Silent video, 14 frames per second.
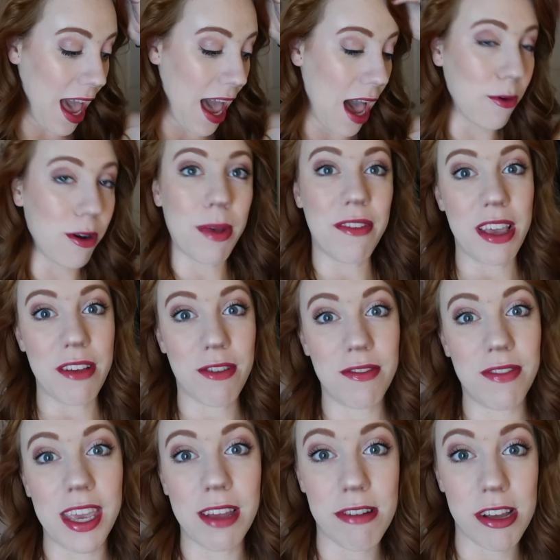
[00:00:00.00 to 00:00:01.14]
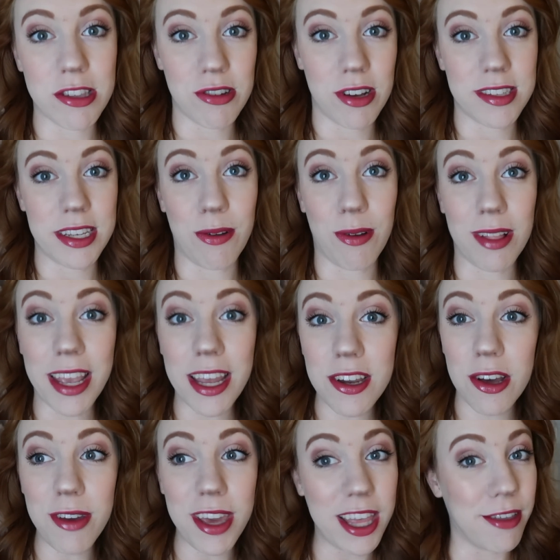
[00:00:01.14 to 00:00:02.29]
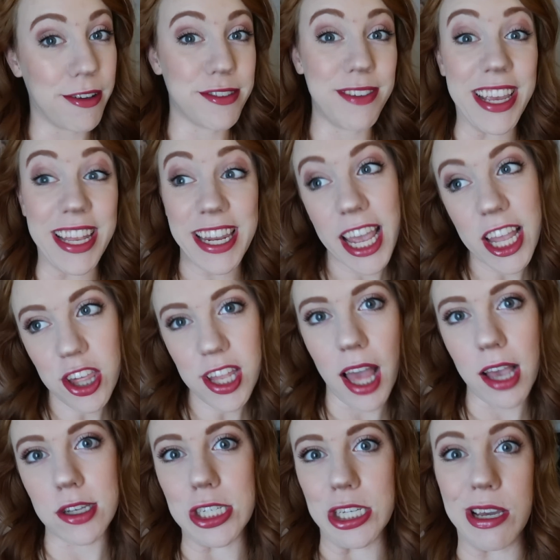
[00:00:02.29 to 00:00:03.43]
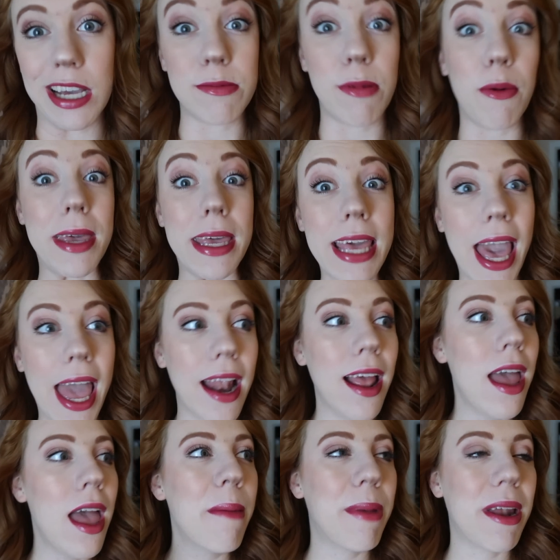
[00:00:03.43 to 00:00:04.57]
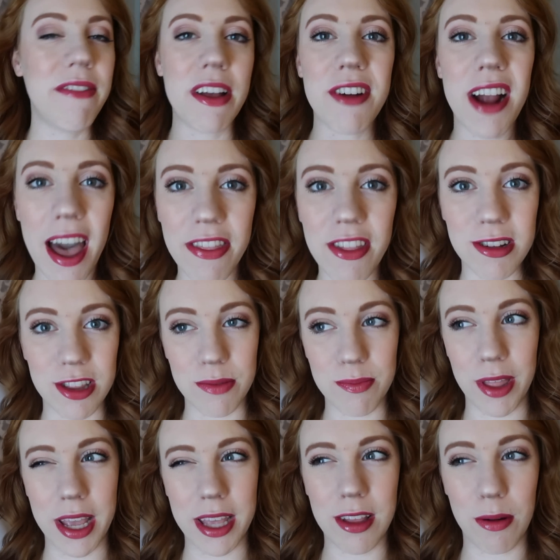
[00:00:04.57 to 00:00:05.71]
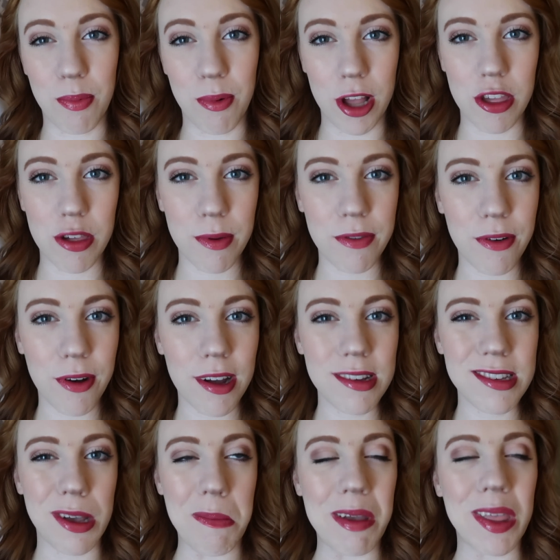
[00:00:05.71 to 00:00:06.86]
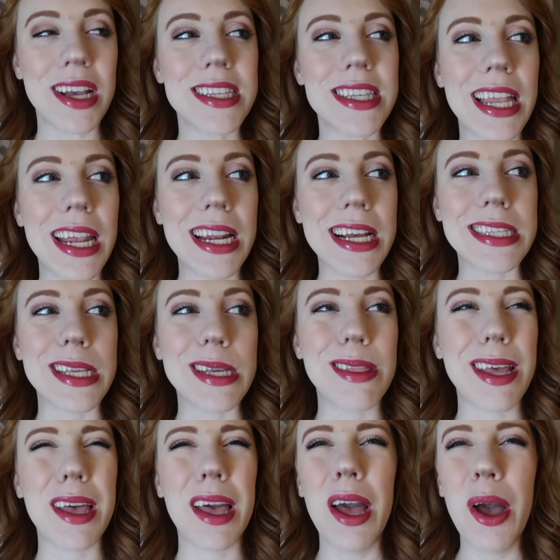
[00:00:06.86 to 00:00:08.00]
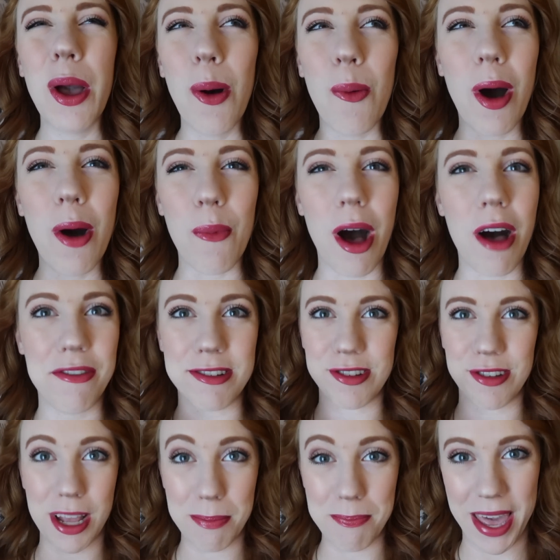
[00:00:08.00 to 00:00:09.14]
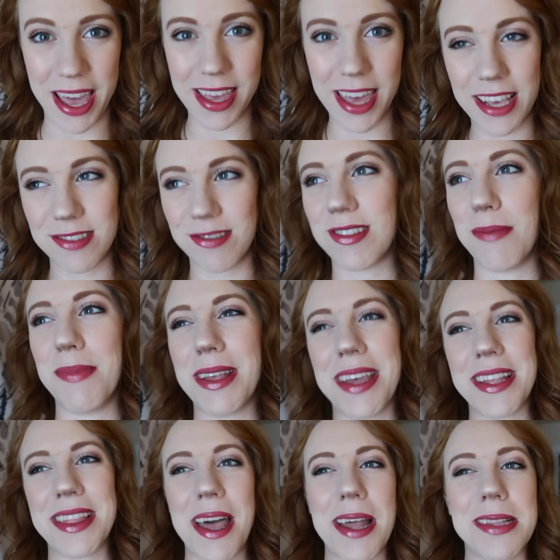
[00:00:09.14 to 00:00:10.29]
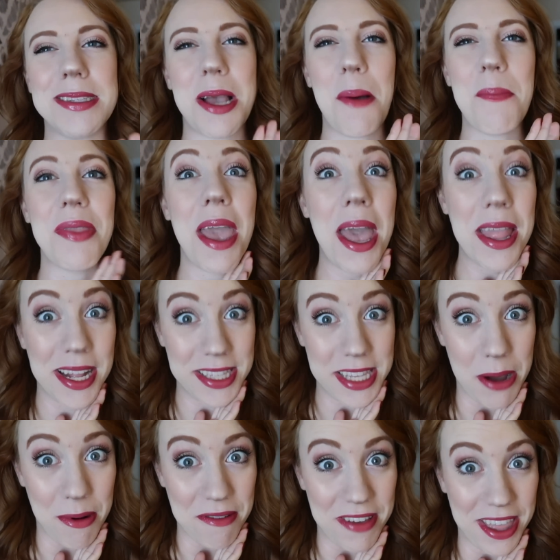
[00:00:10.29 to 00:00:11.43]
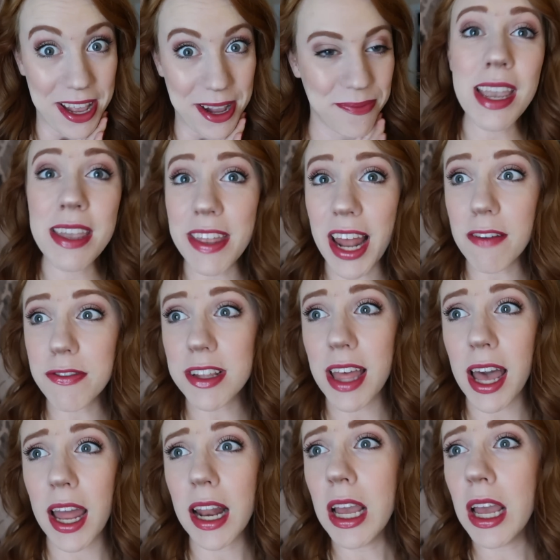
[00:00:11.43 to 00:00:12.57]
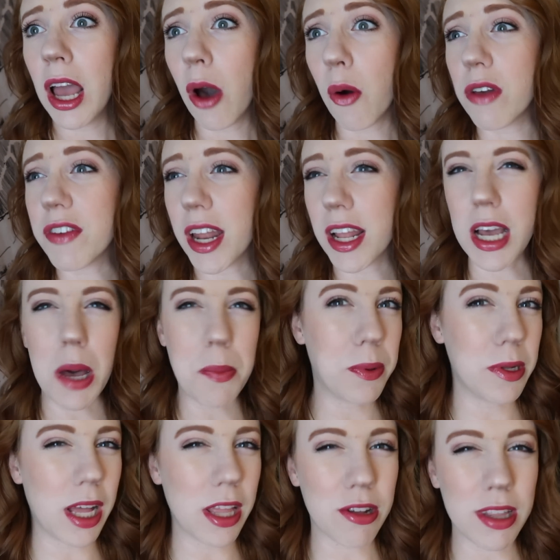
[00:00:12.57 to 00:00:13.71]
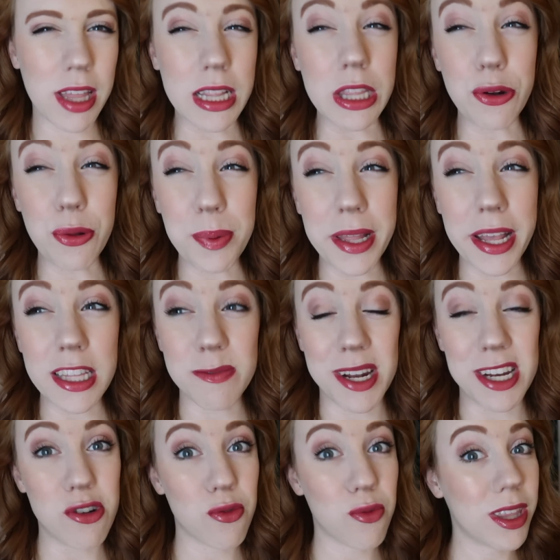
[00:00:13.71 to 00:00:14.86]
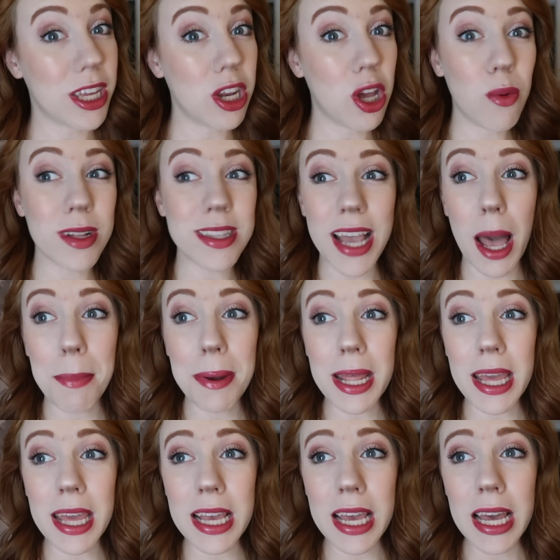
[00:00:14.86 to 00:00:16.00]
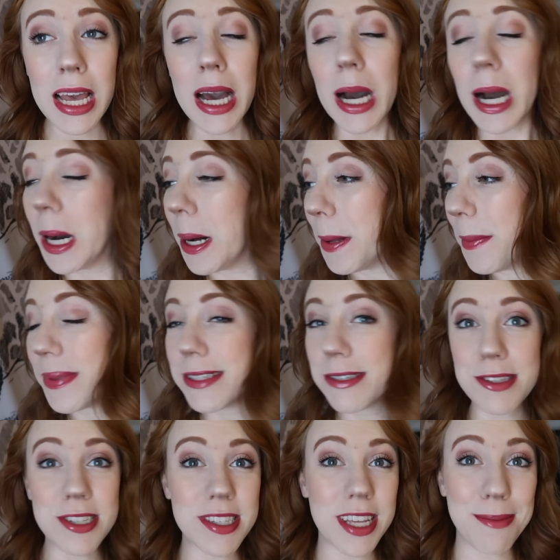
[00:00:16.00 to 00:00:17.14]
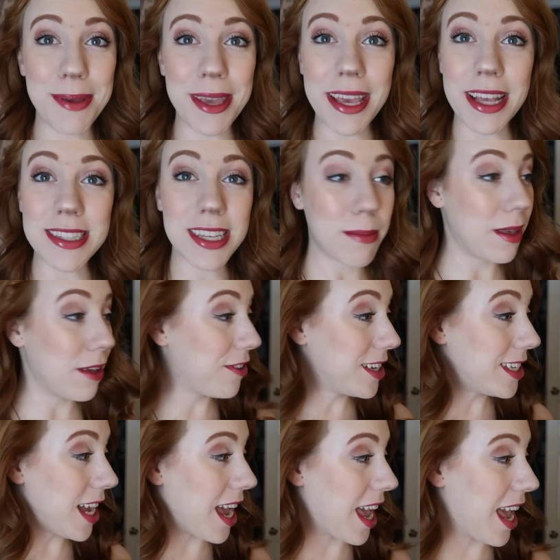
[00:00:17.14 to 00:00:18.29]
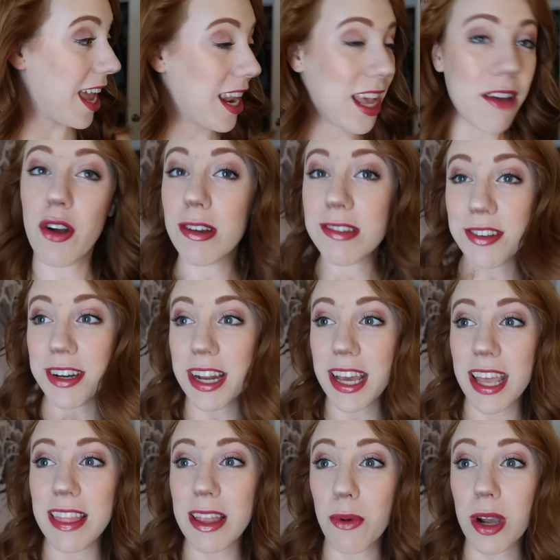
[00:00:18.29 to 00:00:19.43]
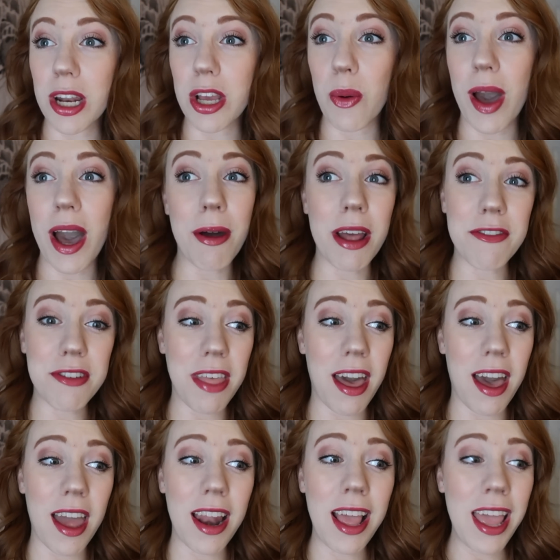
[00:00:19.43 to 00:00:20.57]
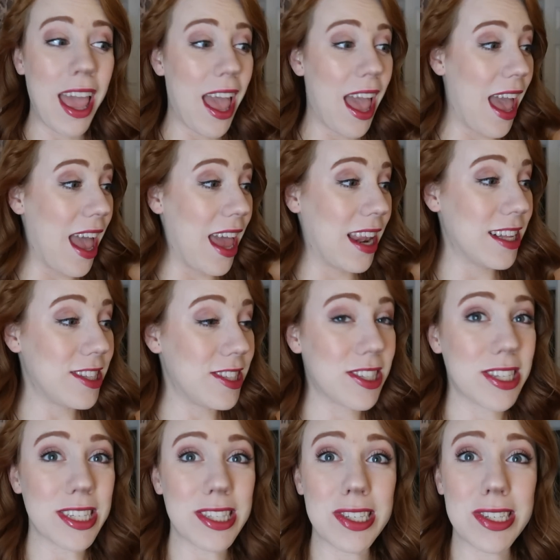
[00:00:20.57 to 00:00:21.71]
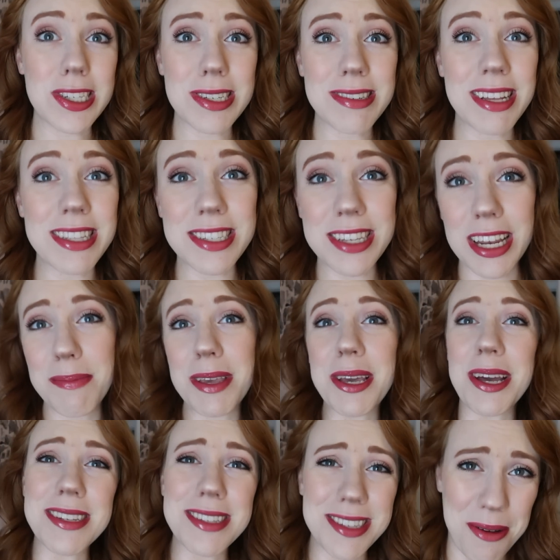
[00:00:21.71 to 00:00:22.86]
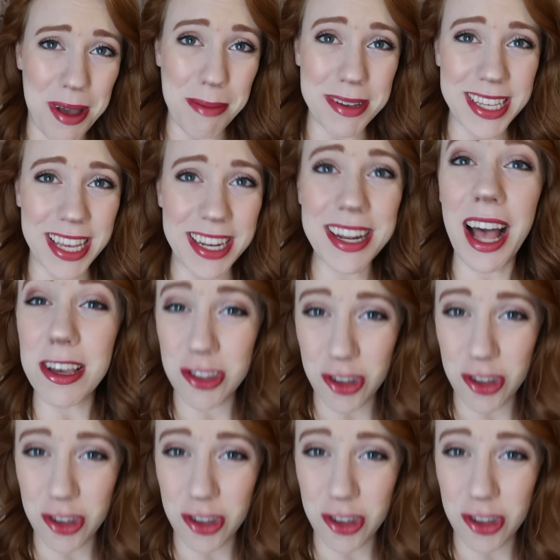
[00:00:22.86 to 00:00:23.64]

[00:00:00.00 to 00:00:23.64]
at one of my favorite vegan restaurants in Orlando, Ethos Vegan Kitchen. I'll show you guys what we get, but I've never had their brunch before, so I'm really excited because they like want waffles or like pancakes or something like that, so that's how we're feeling. And then after that, we've got a couple other like little plans, but I don't really know what's happening, so it's just gonna be a fun day. And I have rehearsal tonight, and then we're gonna go out after that, and it's gonna be good, so I'm excited. I'll